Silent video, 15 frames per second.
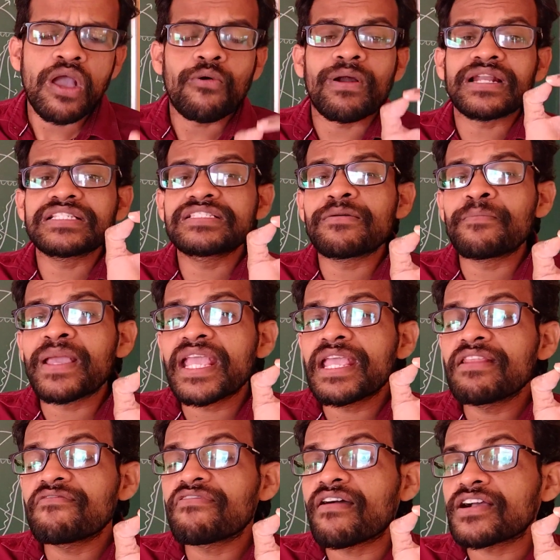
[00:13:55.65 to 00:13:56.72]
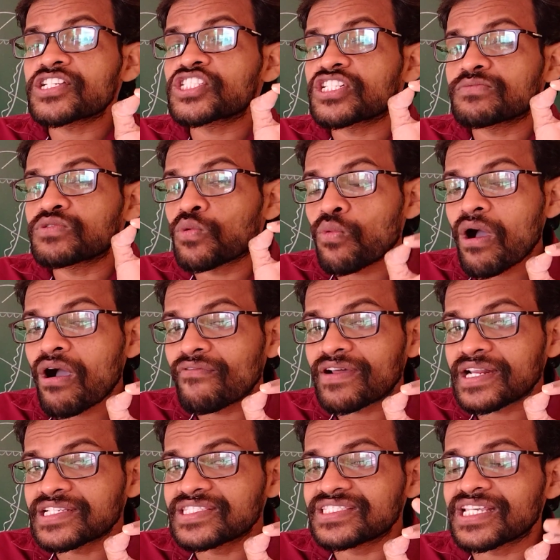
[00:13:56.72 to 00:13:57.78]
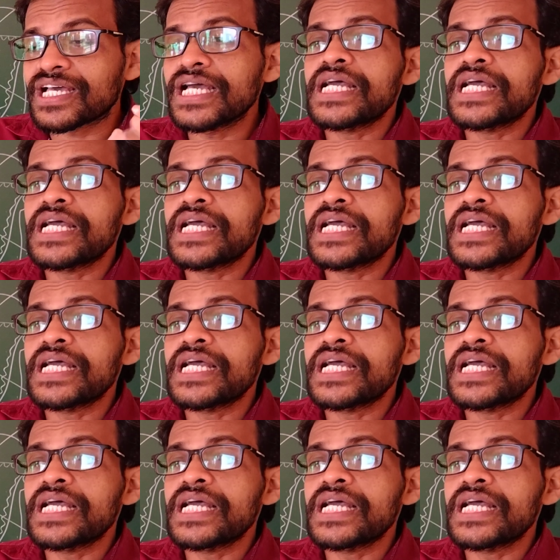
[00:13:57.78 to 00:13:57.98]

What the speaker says: What is the main function of the ovaries?